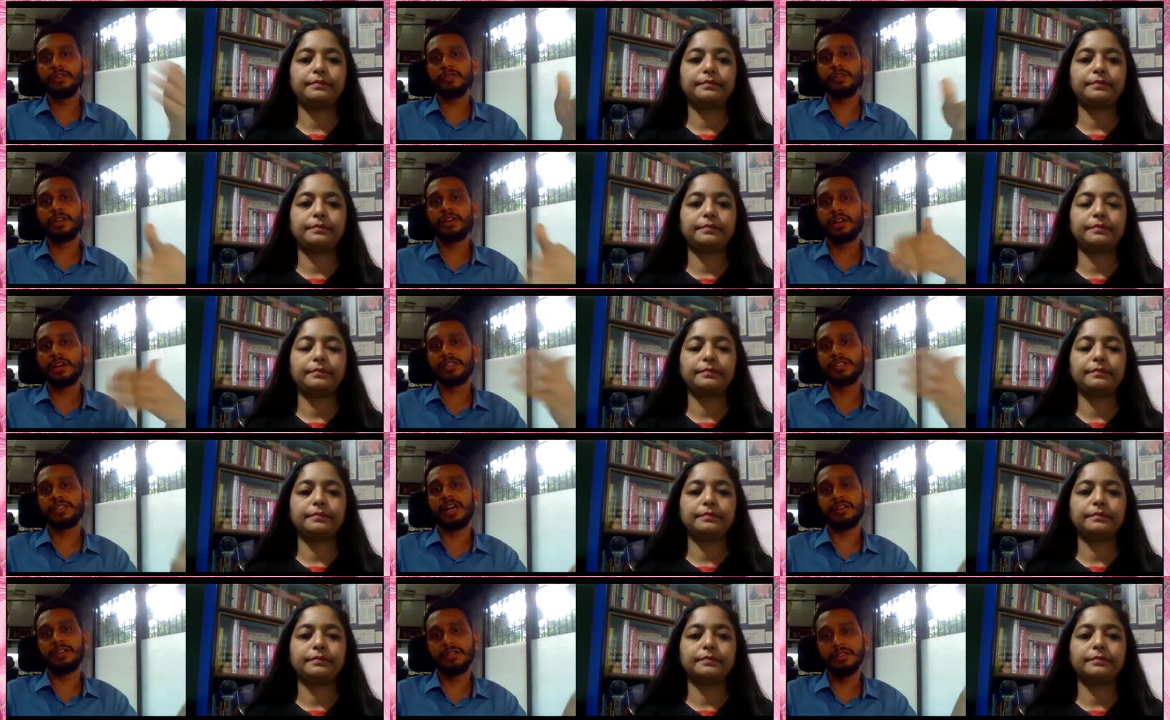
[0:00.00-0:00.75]
Speaker 1: of the drug
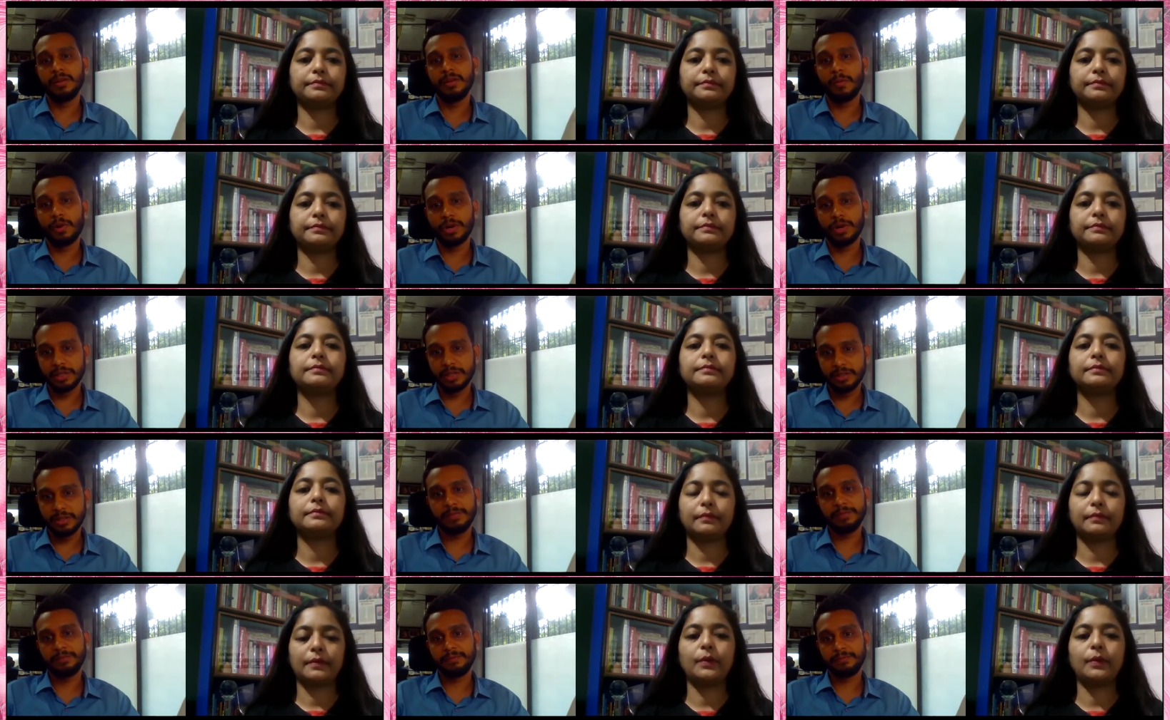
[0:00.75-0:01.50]
starts in the body
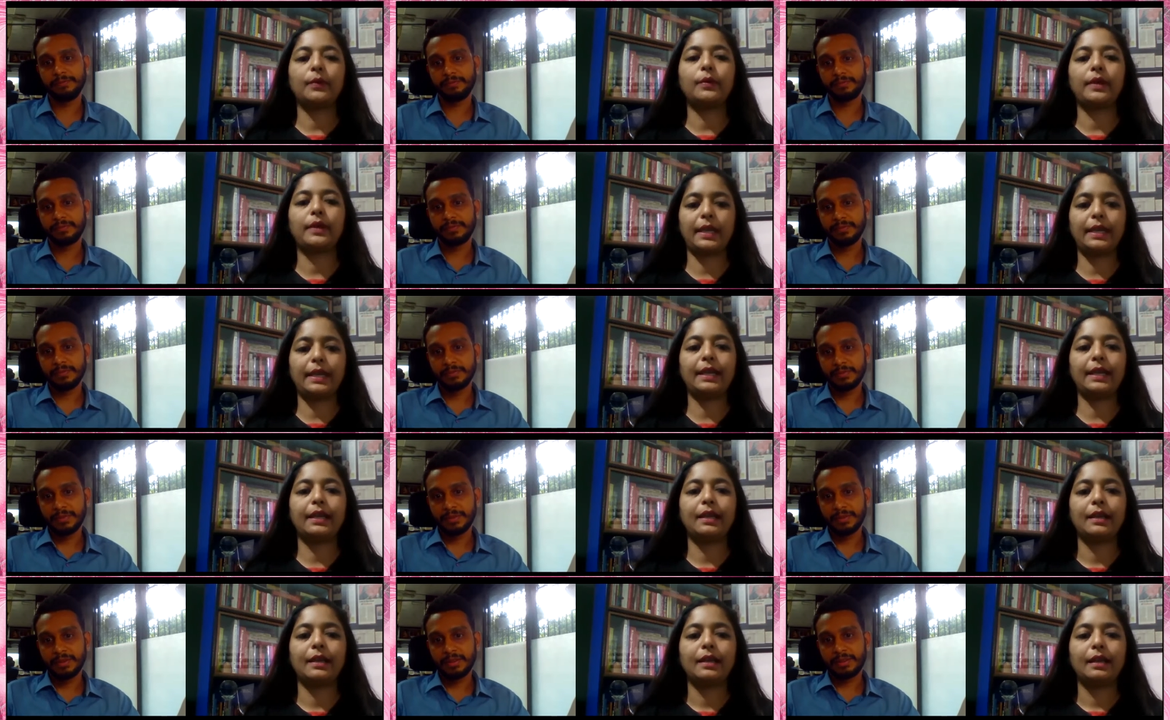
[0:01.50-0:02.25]

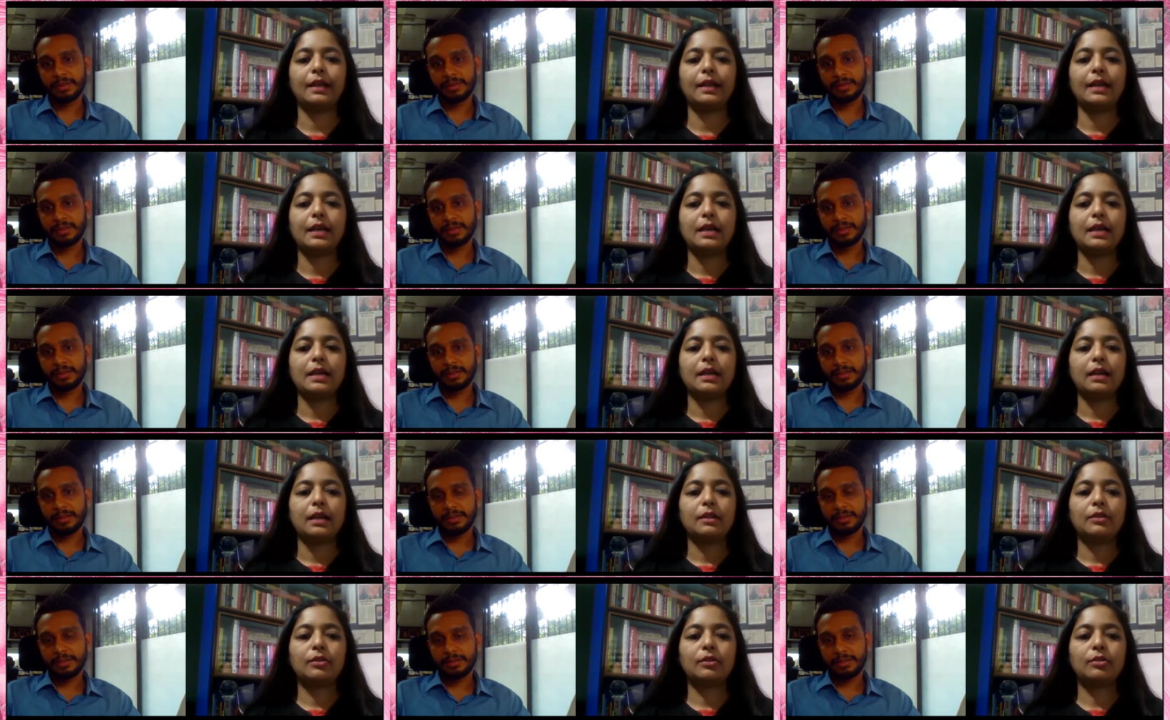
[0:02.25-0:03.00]
okay
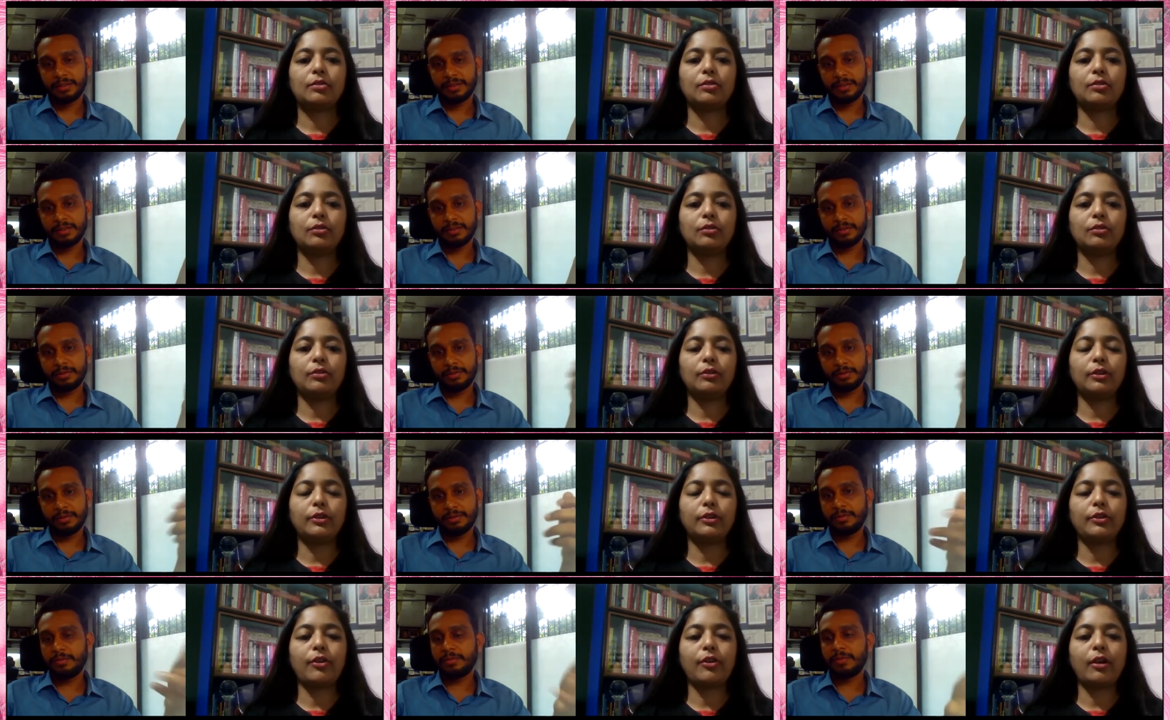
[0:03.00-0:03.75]
so,
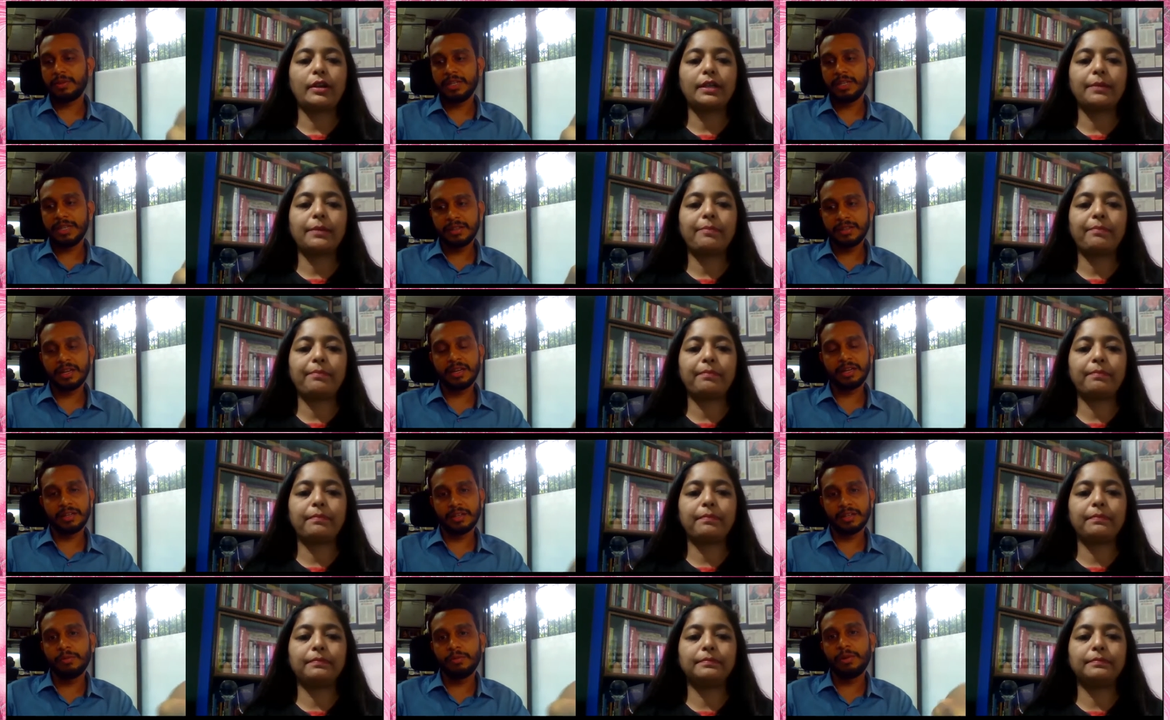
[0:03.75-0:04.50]
so doctor
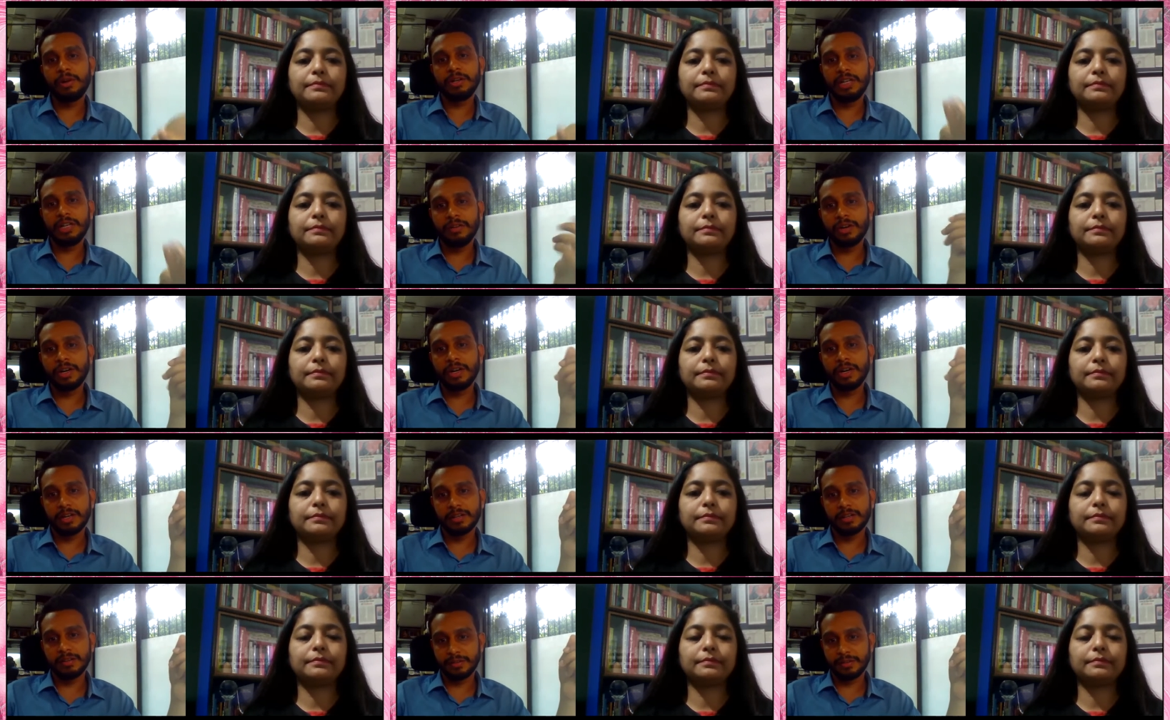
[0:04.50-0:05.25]
this is what the liver
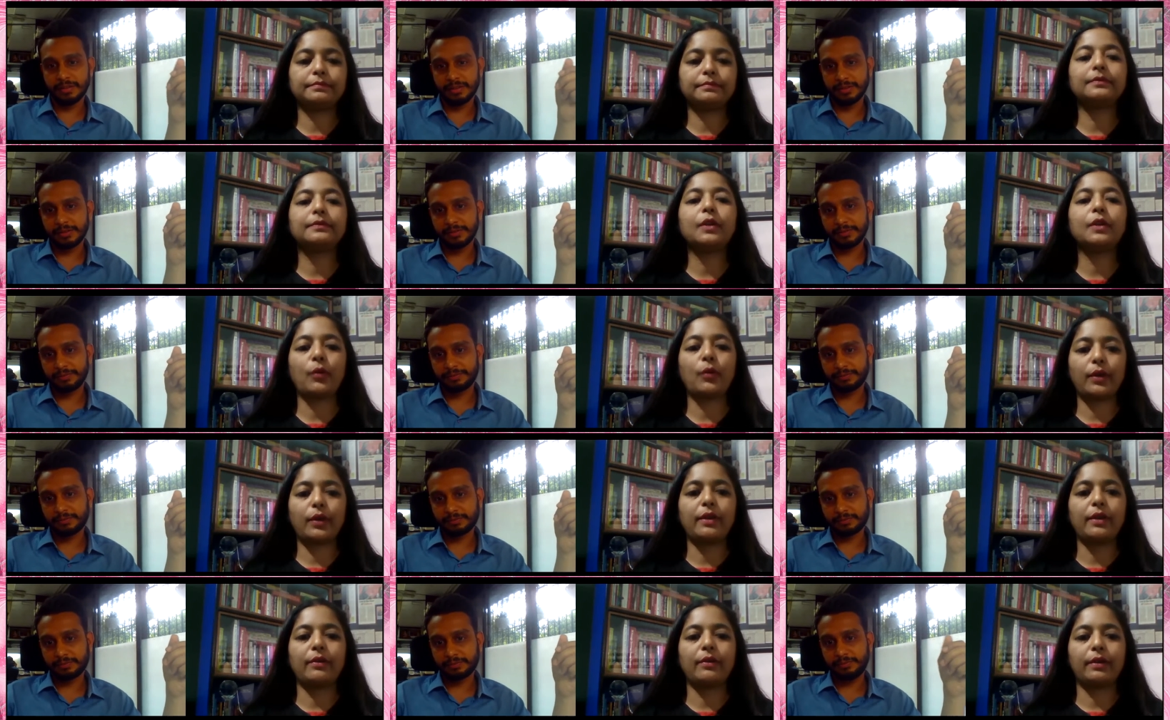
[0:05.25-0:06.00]
does
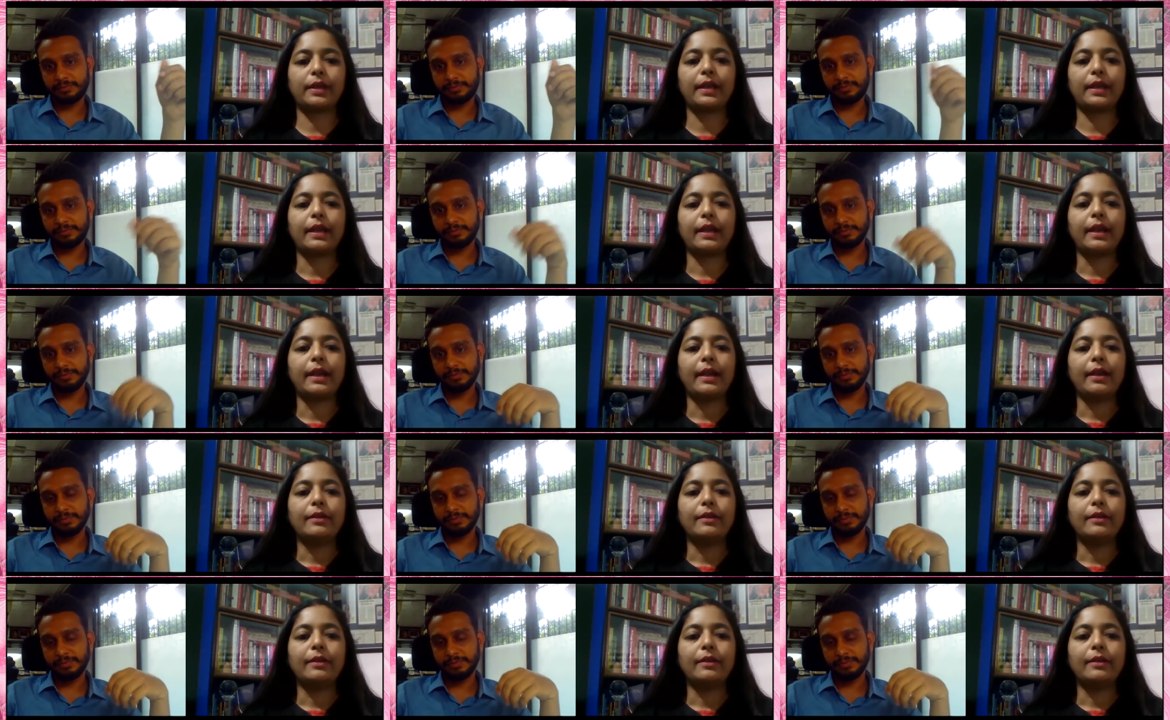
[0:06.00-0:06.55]
Speaker 2: okay okay